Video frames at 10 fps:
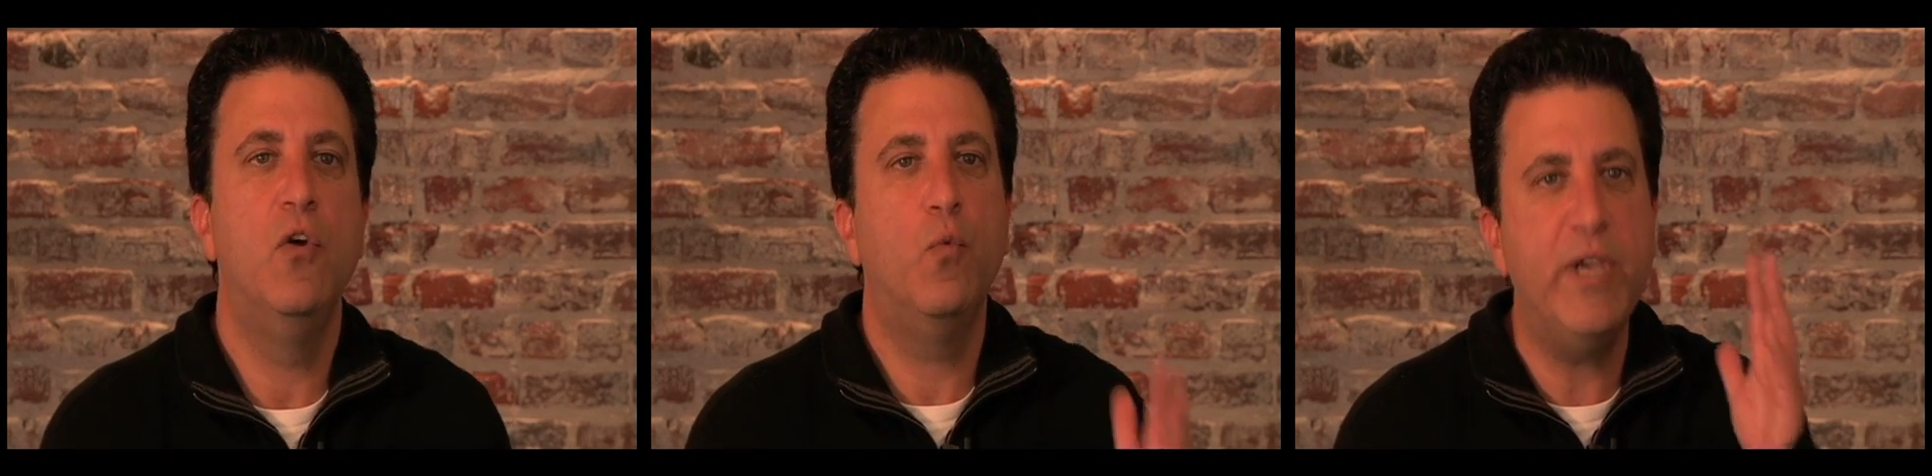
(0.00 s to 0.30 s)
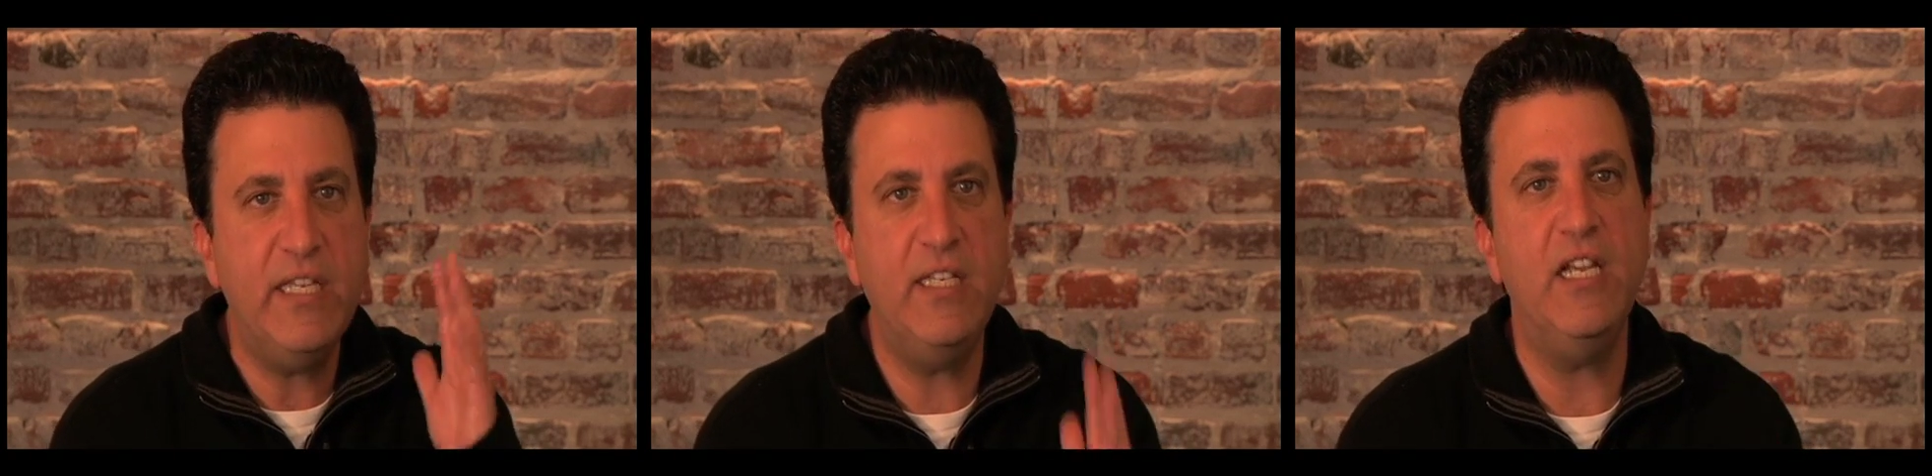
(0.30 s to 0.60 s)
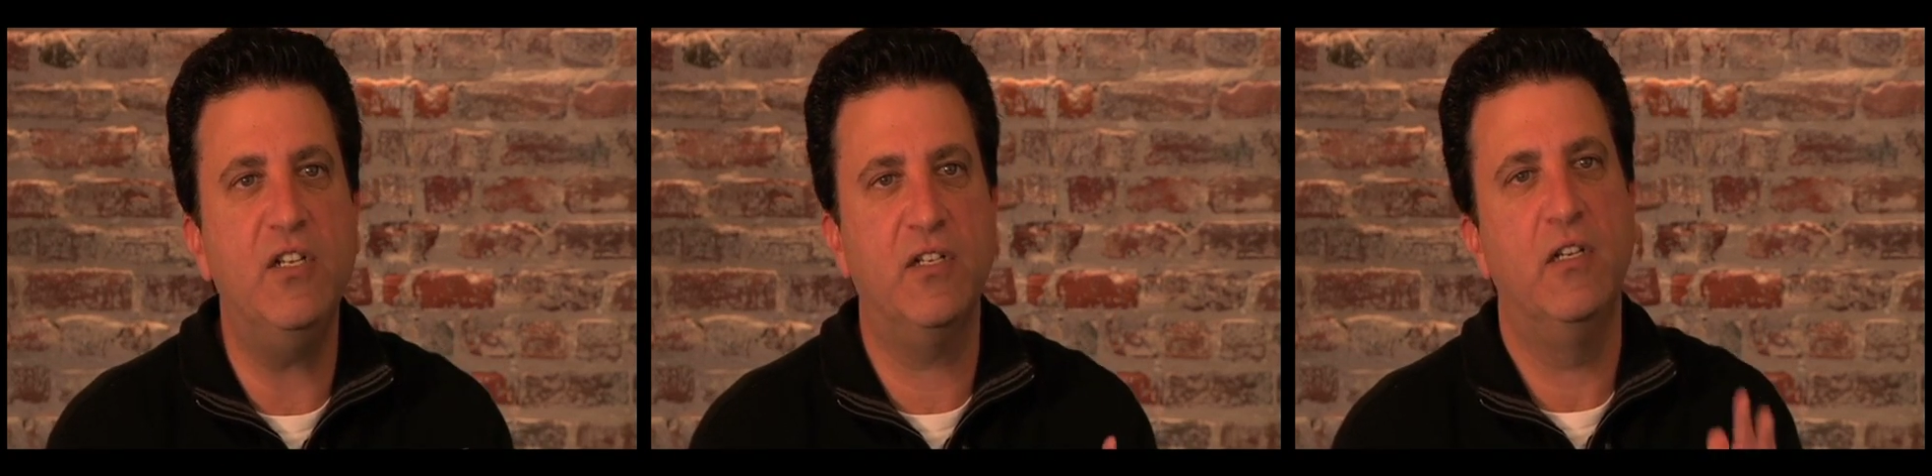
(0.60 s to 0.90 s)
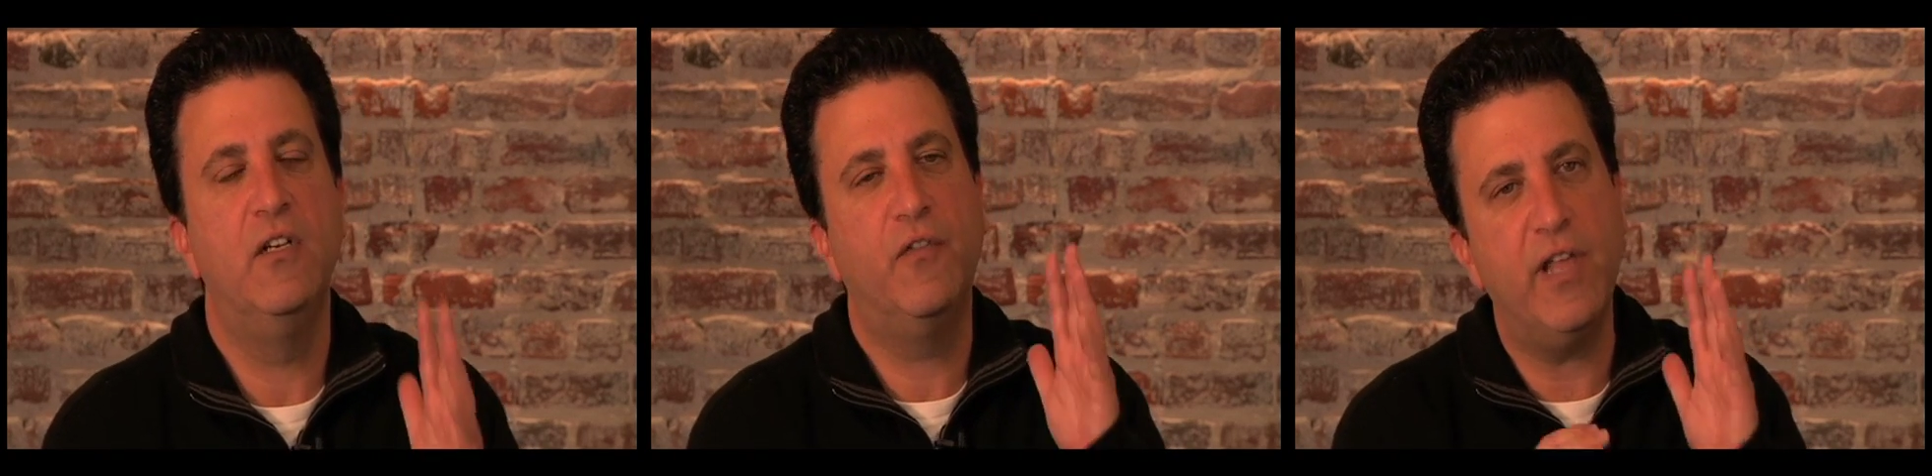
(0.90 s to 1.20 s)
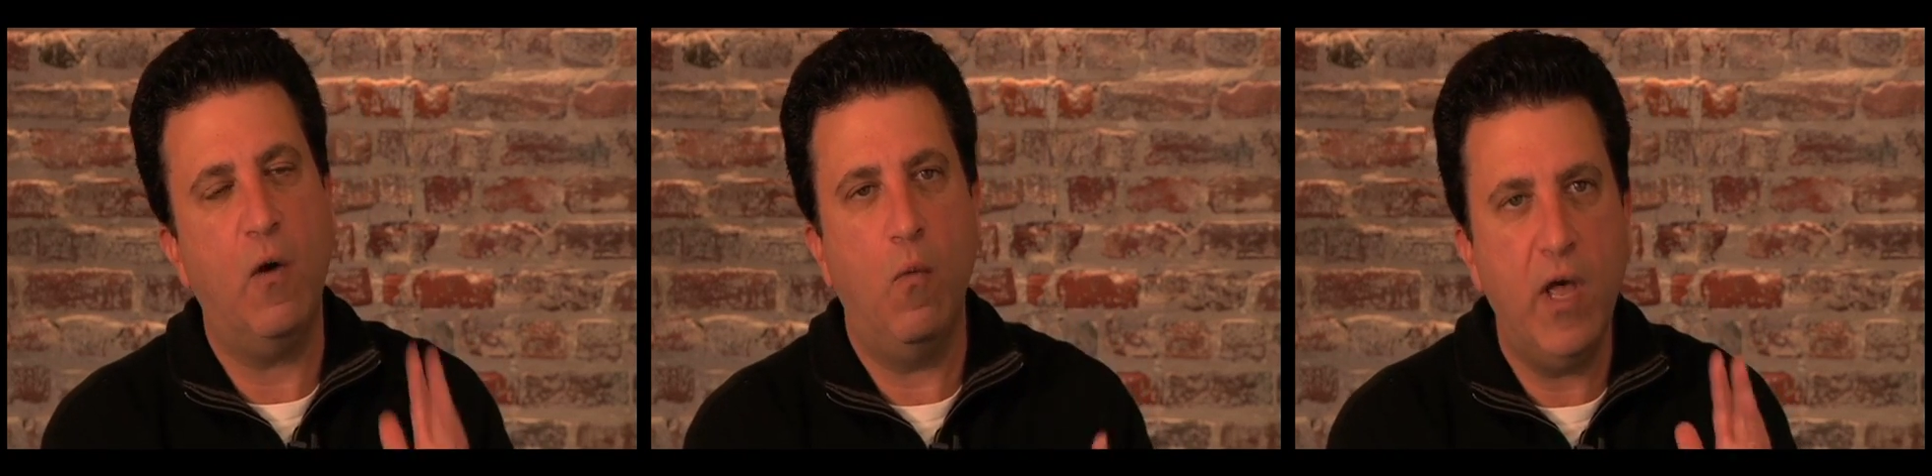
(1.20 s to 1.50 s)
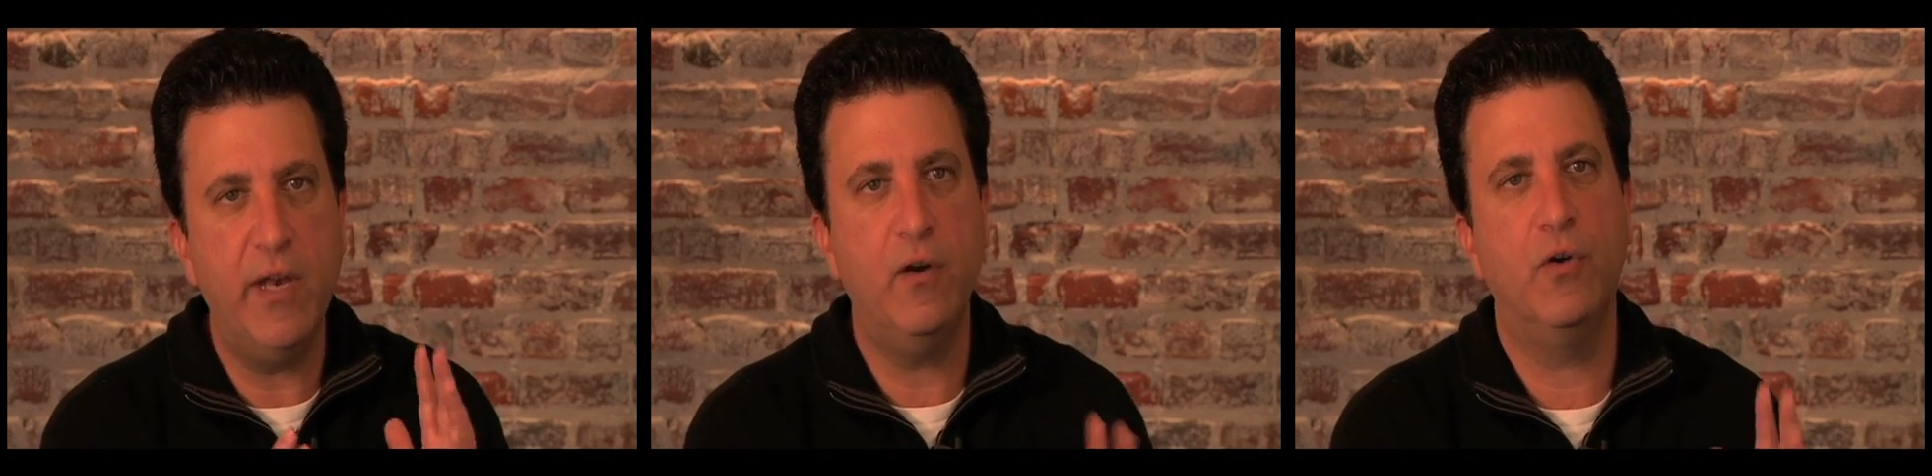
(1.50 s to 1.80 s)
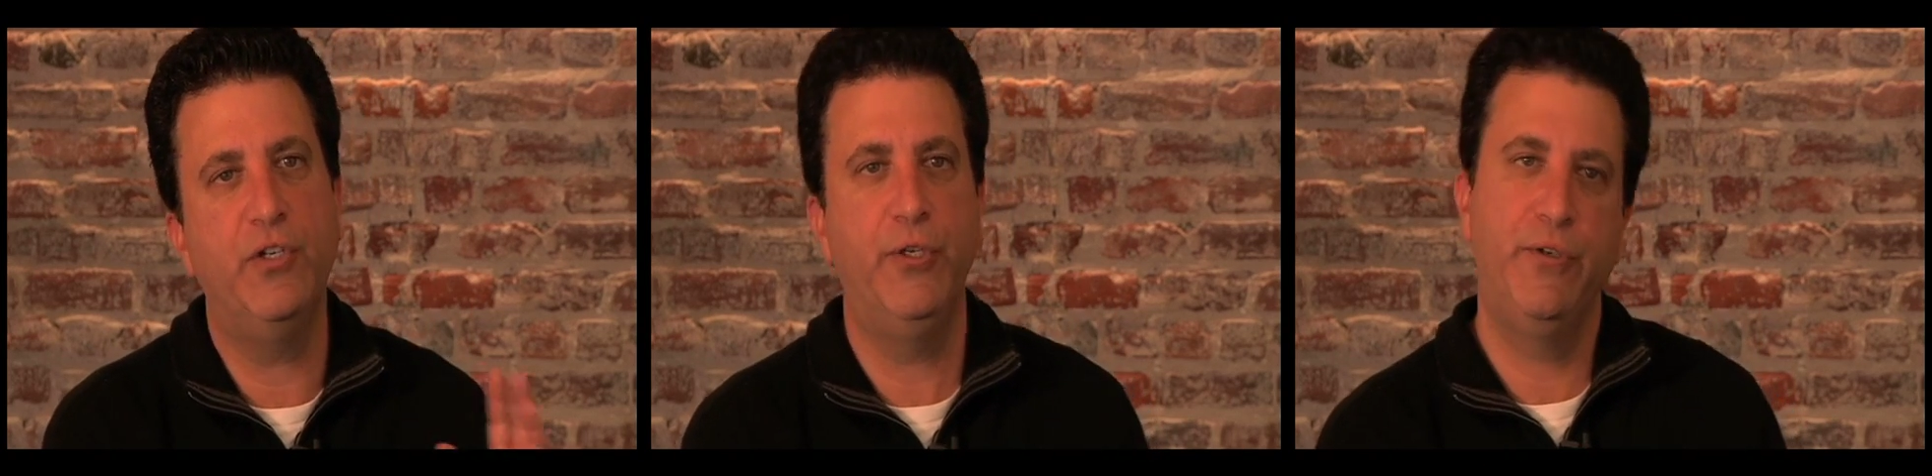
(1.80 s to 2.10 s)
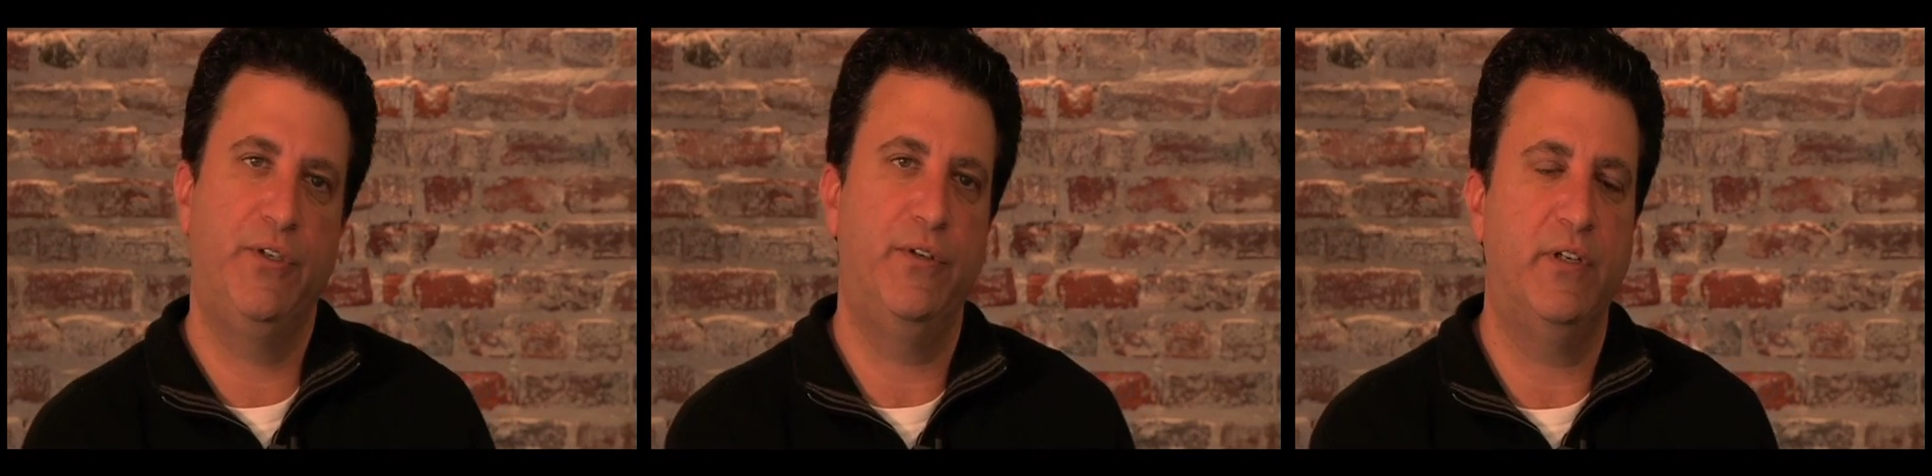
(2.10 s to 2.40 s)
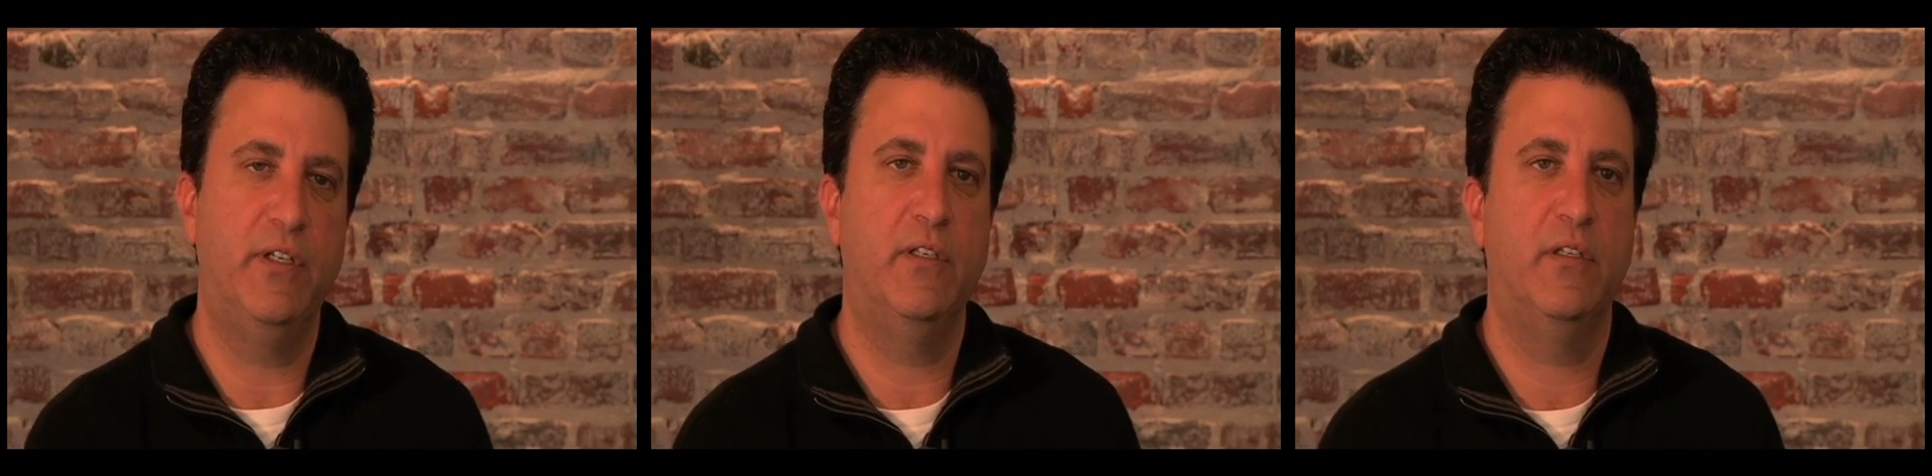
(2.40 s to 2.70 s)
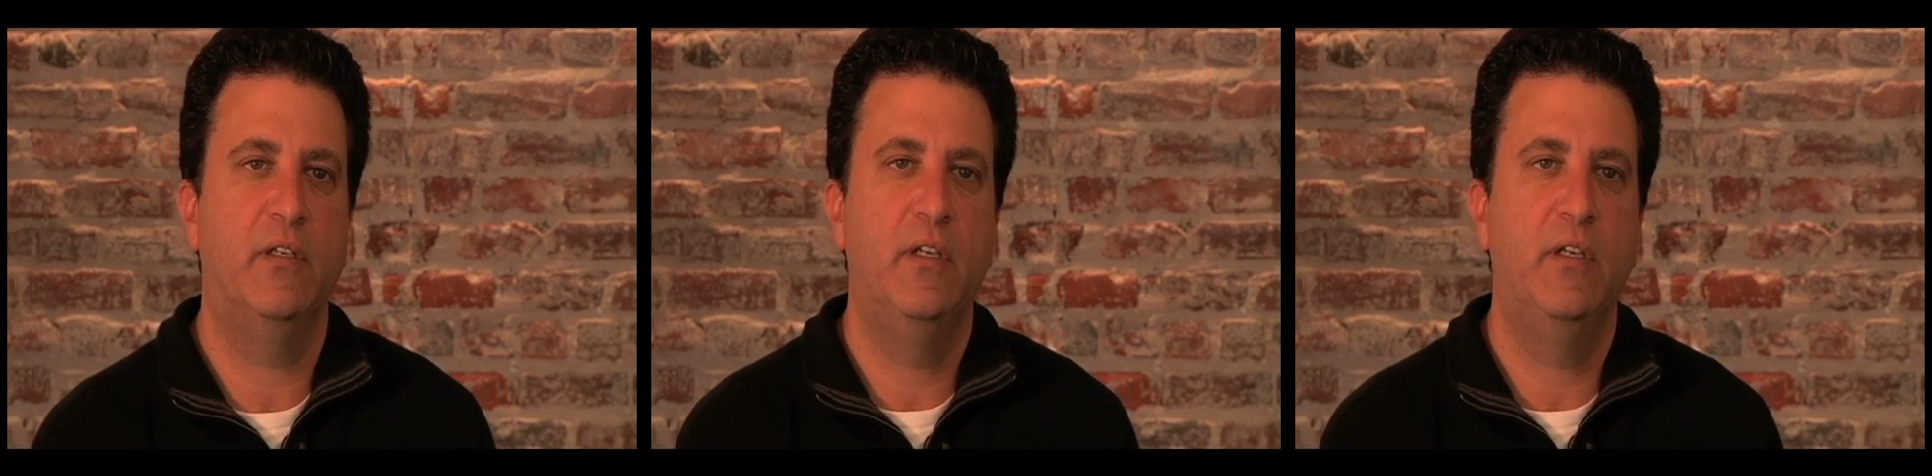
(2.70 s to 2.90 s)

We teach for that one or two students,